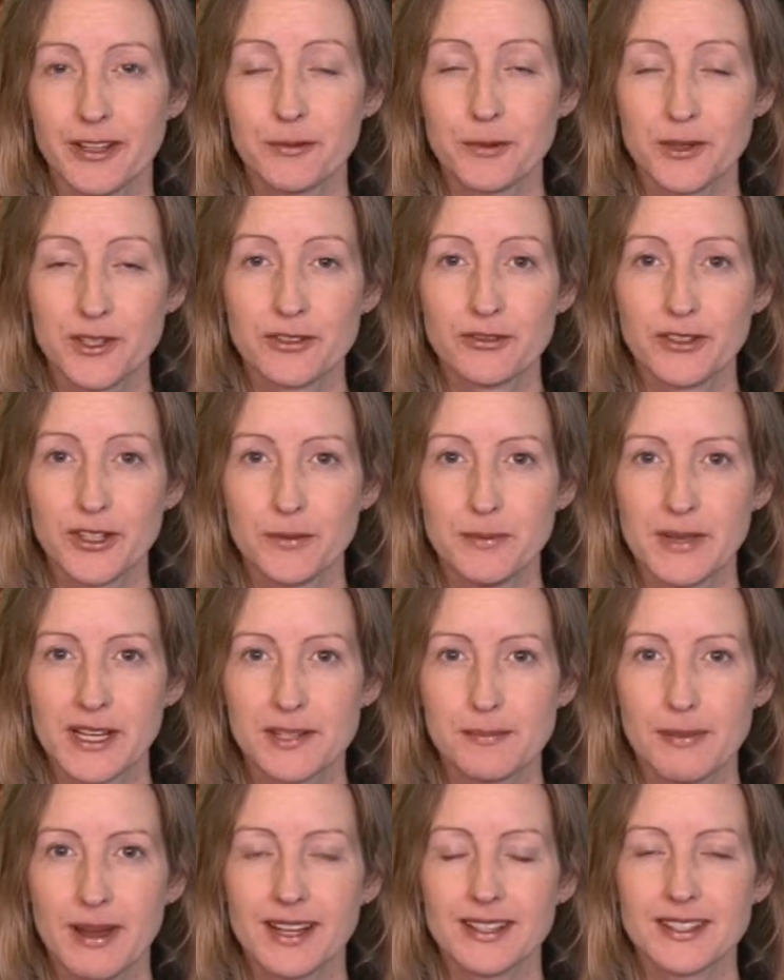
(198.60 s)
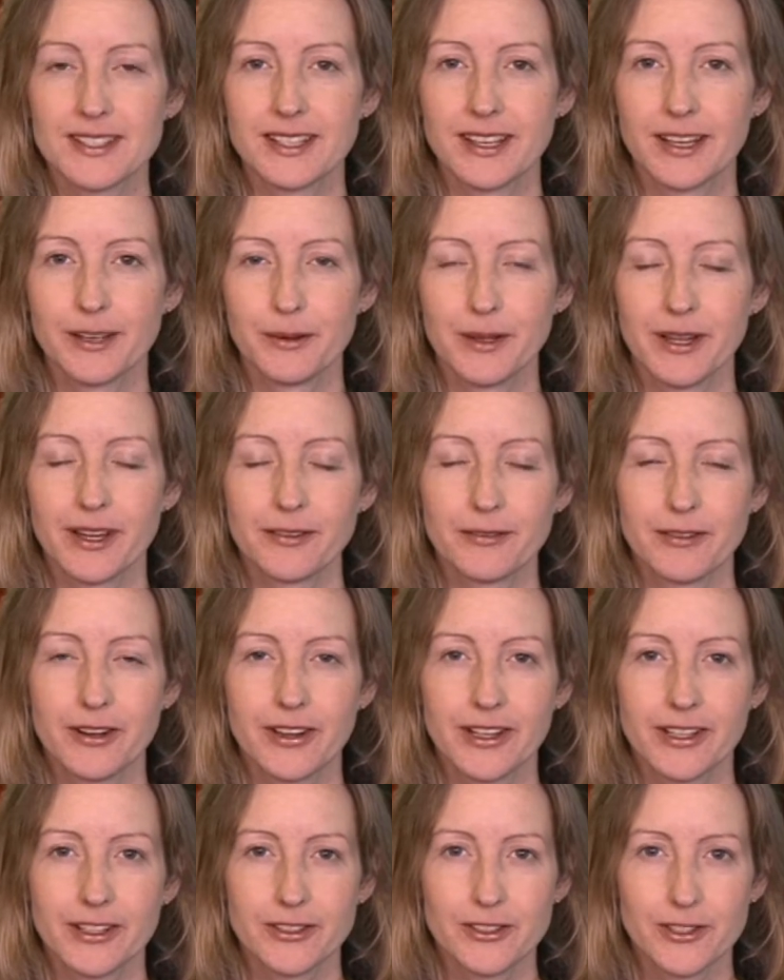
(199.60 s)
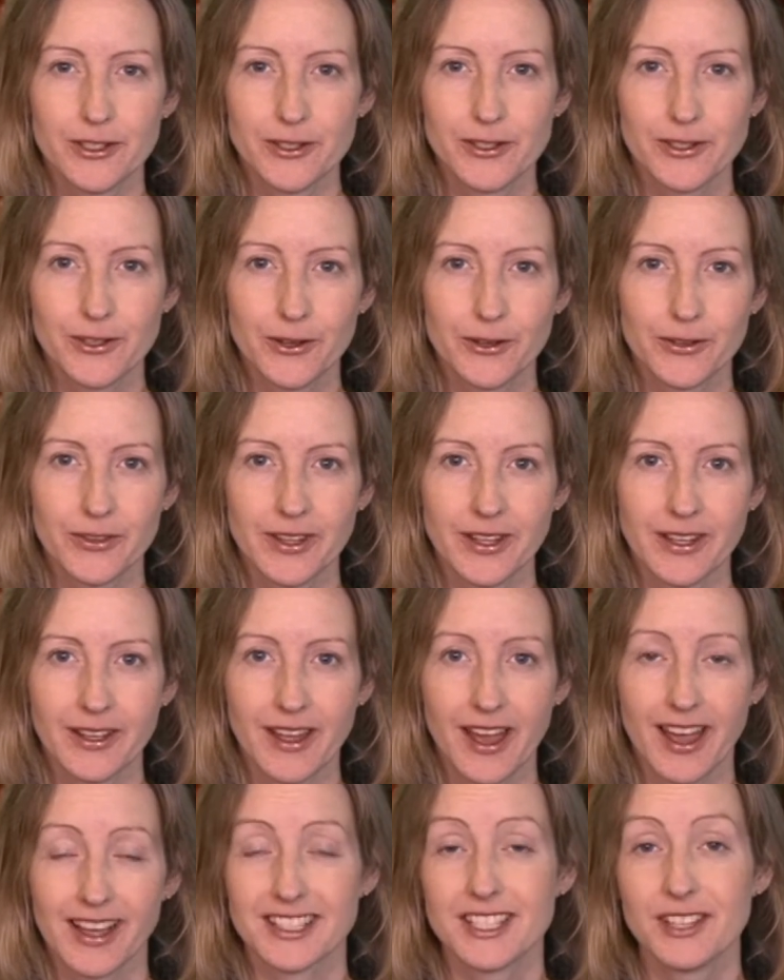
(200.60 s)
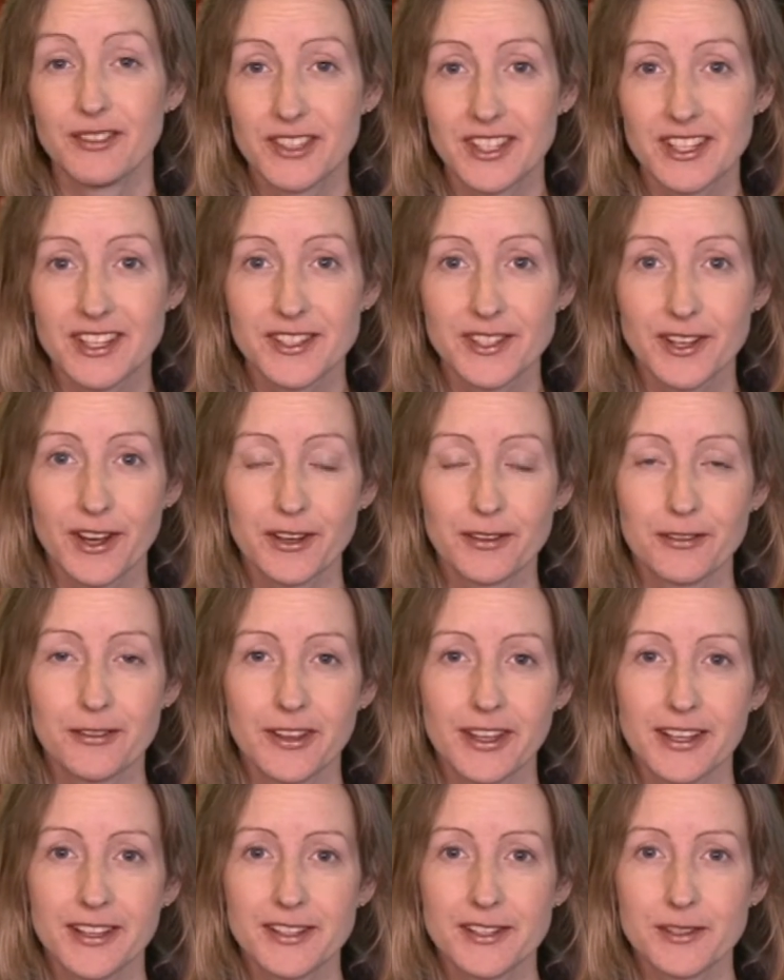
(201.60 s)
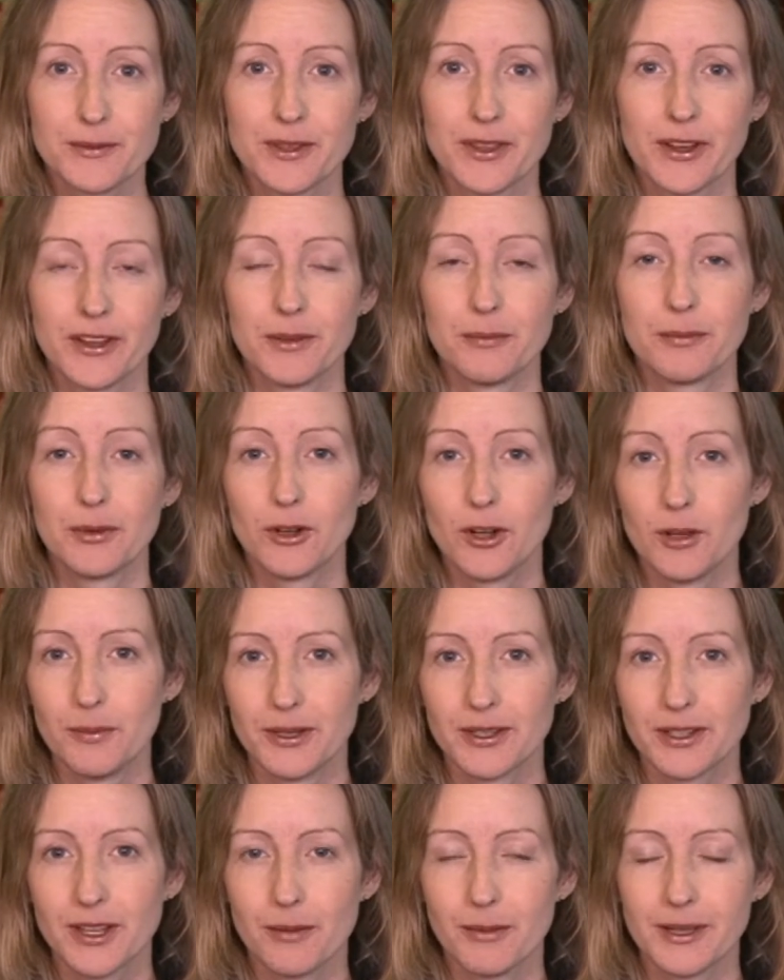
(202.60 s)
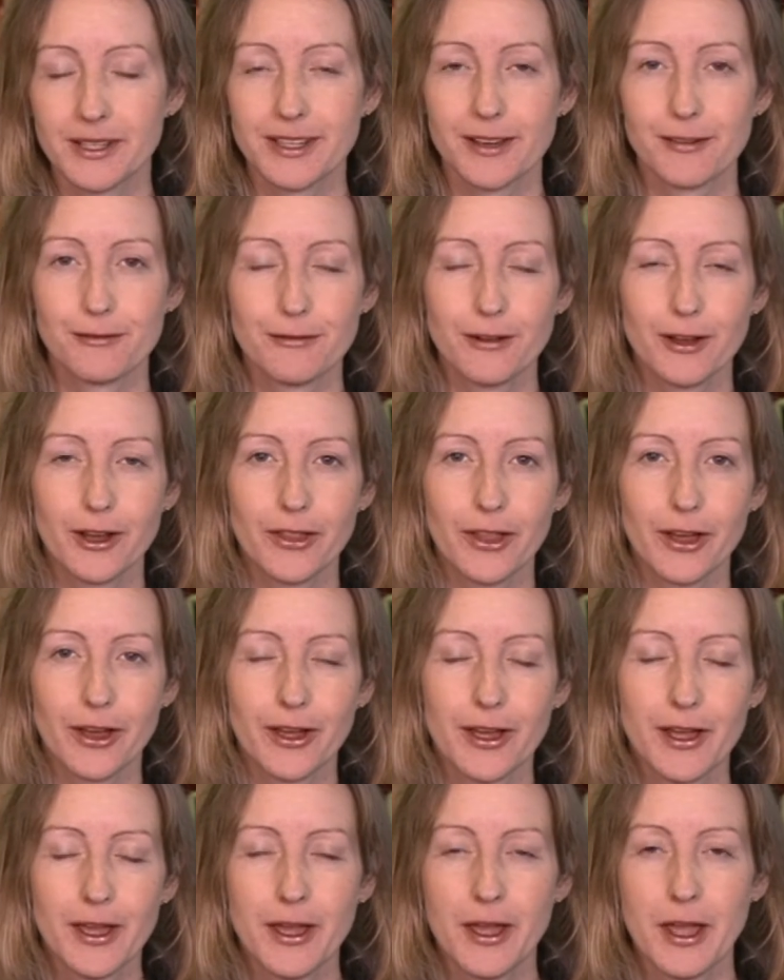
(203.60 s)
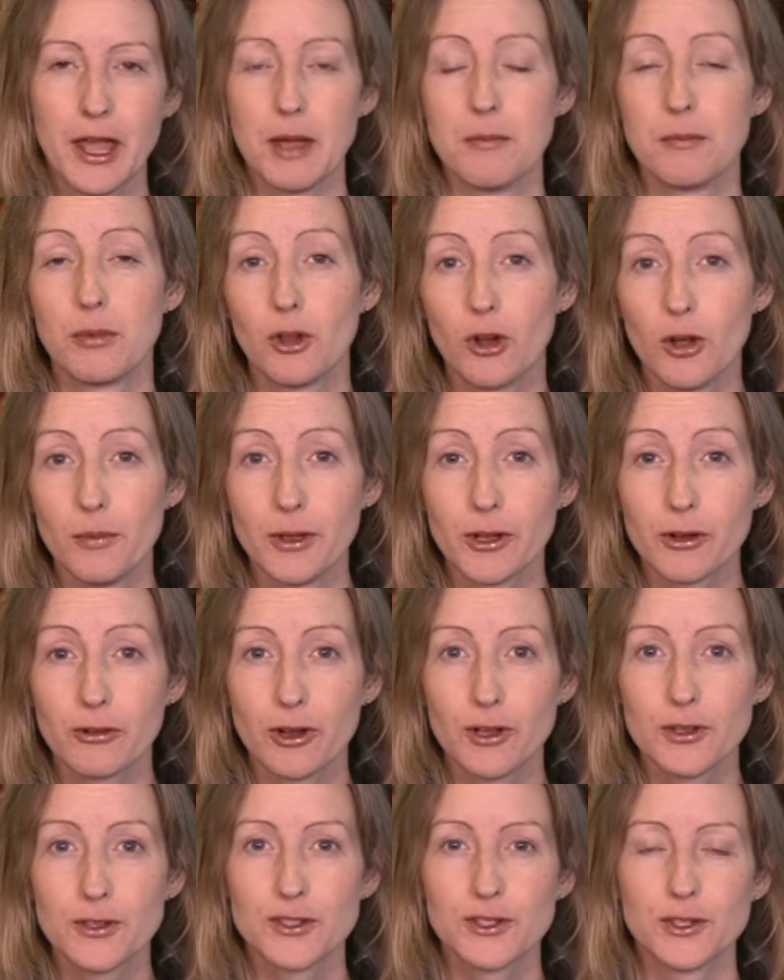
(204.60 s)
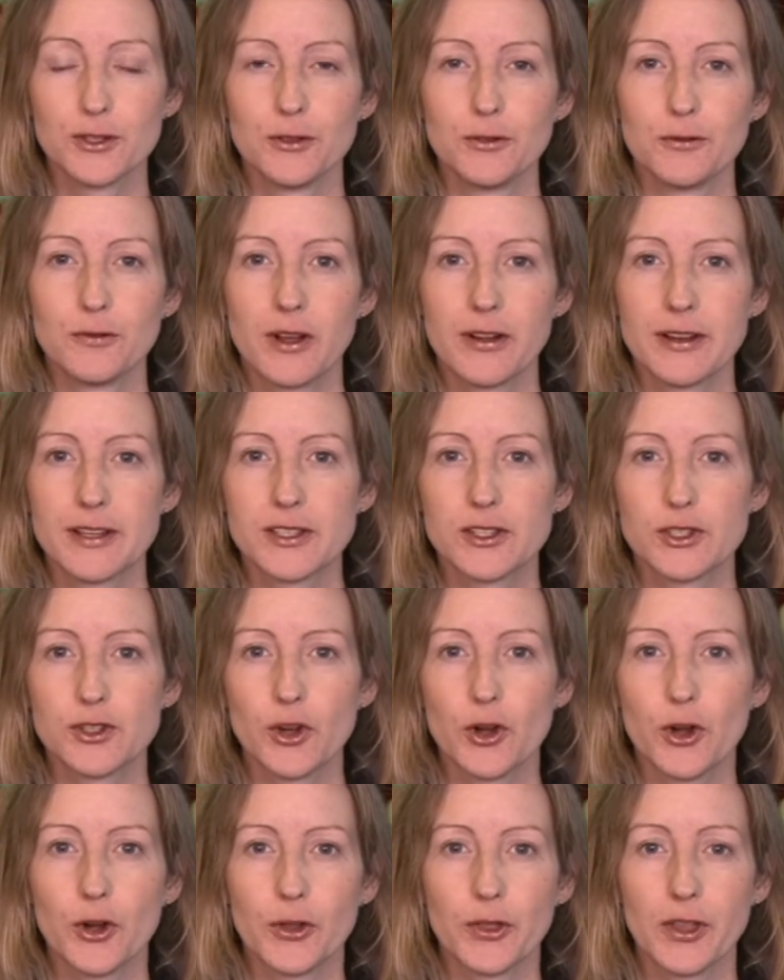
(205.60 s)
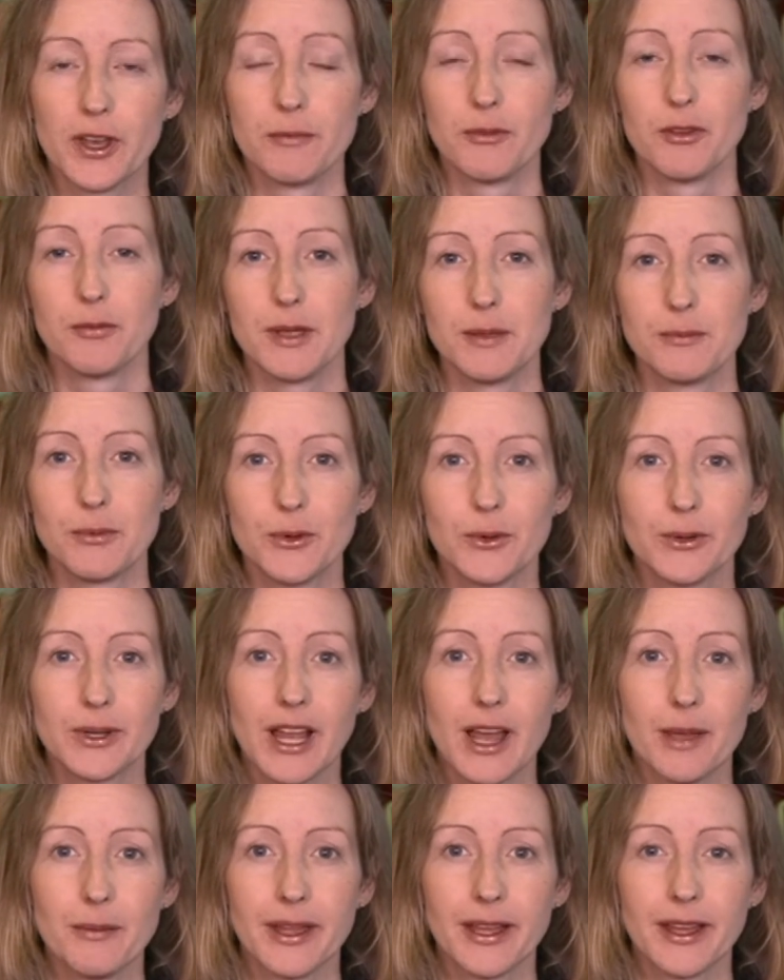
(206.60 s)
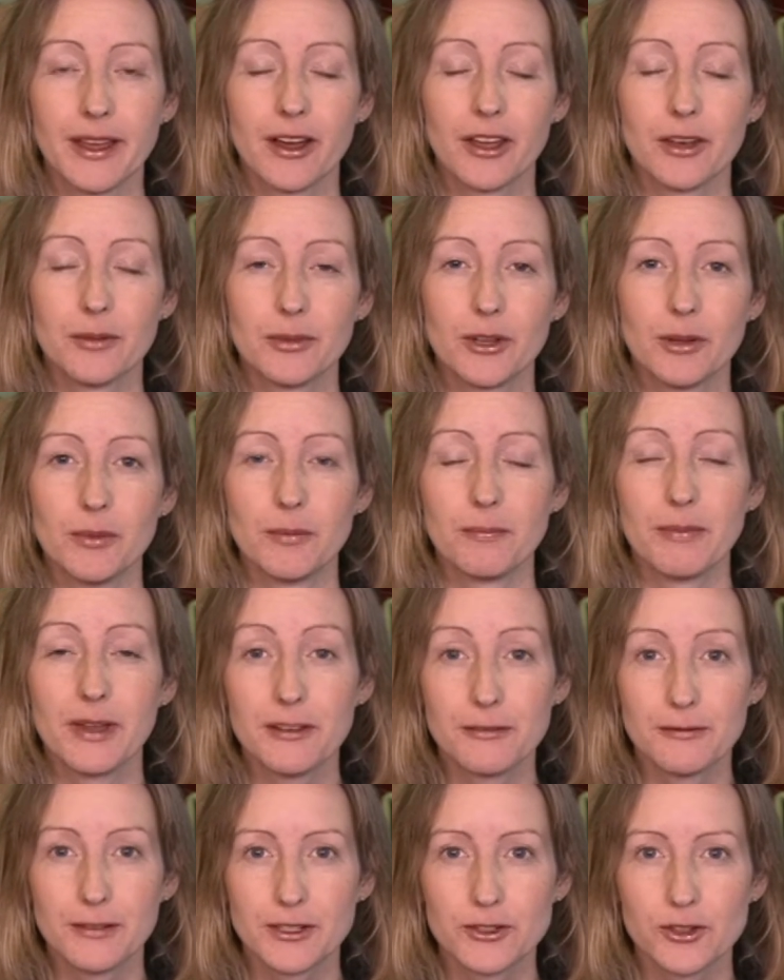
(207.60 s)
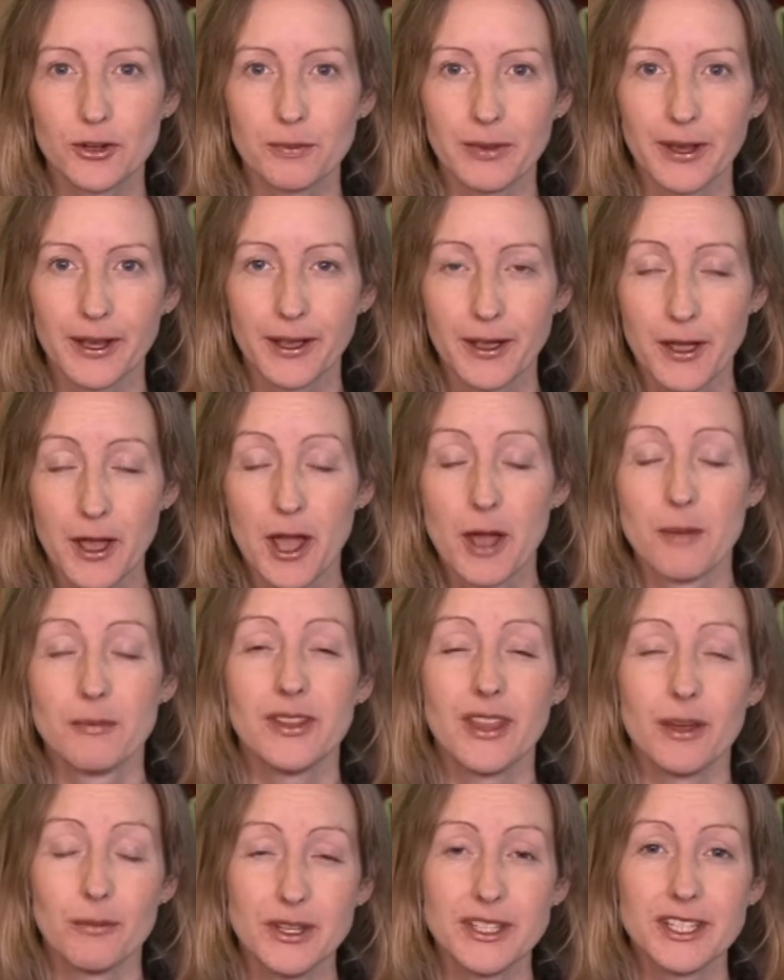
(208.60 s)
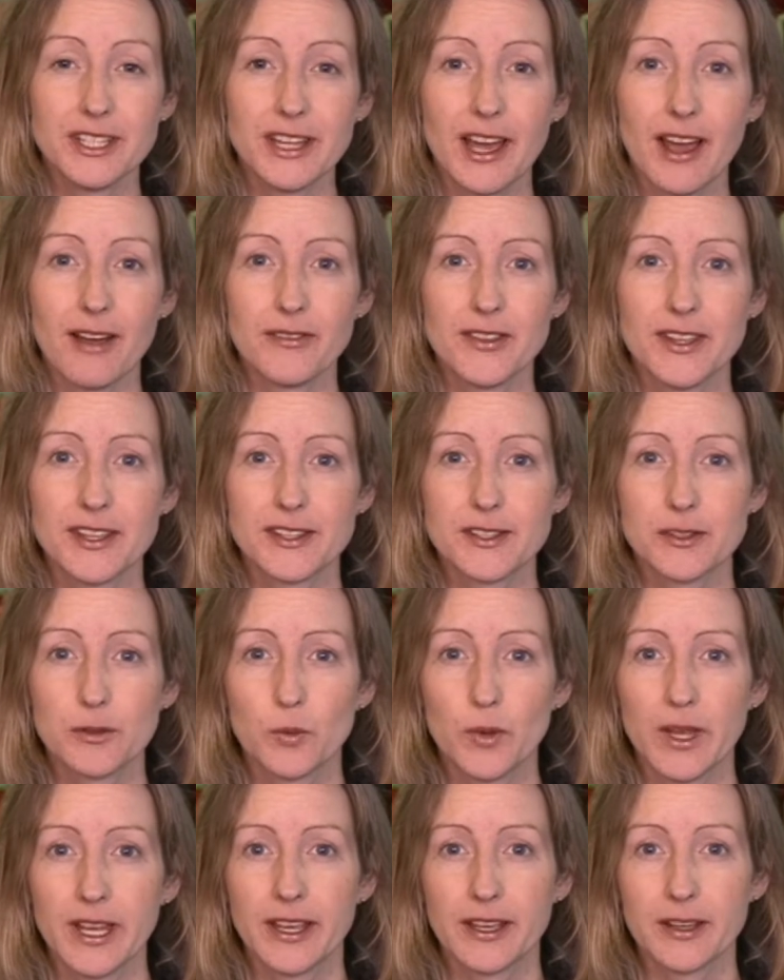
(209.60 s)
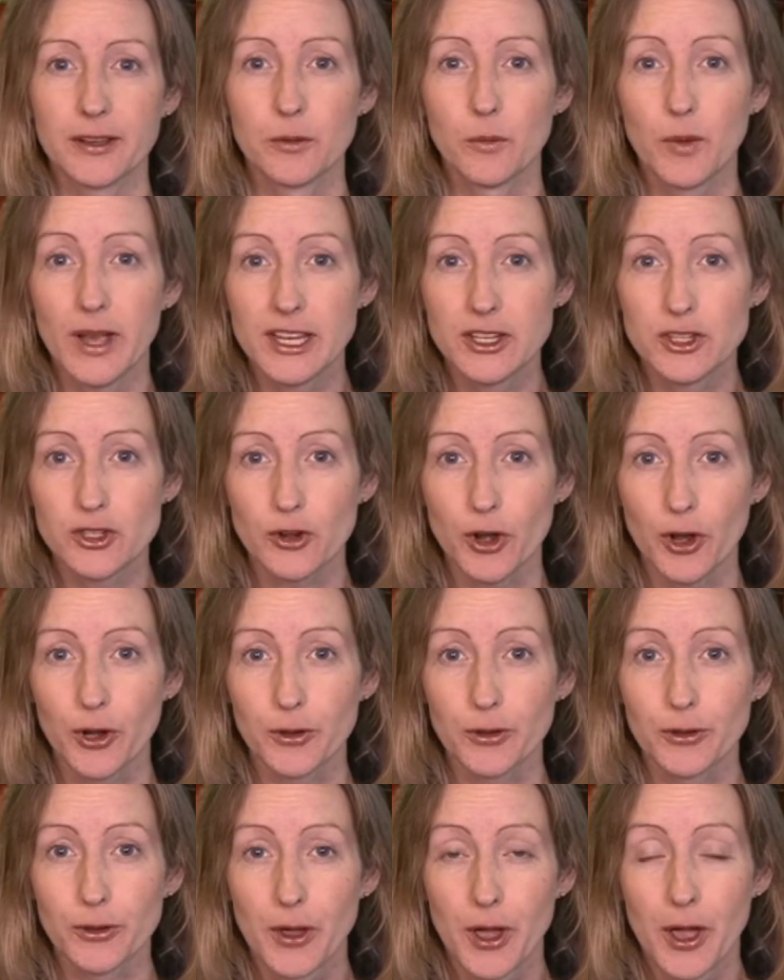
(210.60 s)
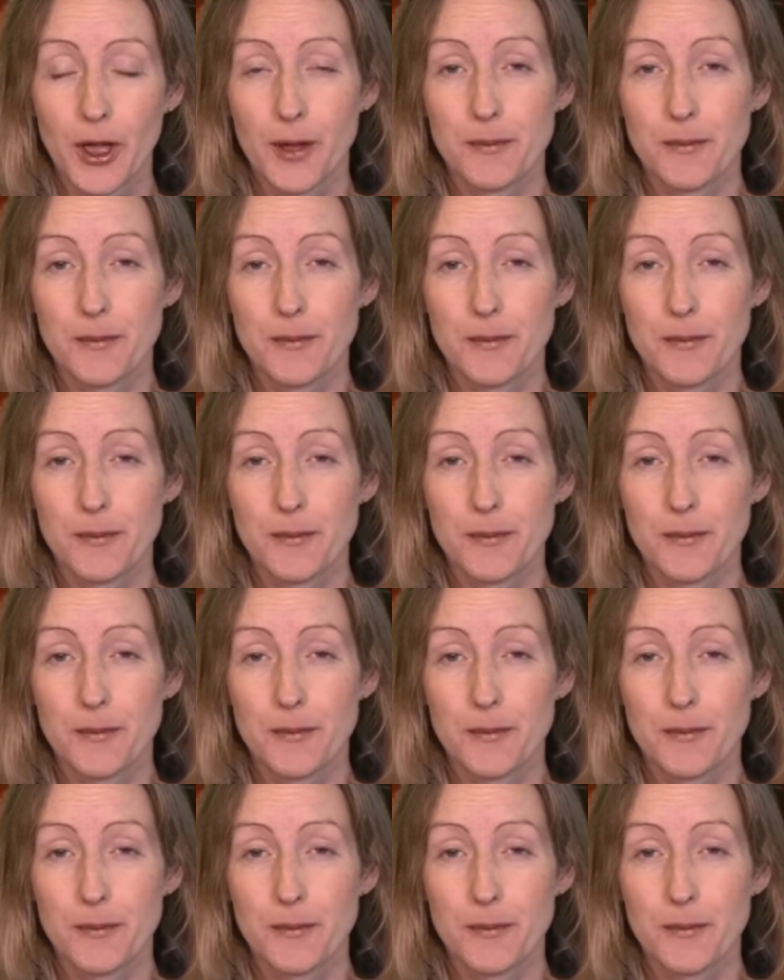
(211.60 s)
It was a real mixed bag today. We had very good news on the activity side of things, with unemployment coming down further, employment growth still very strong, the number of people claiming unemployment benefit dropping. But then we did have this weak wage growth.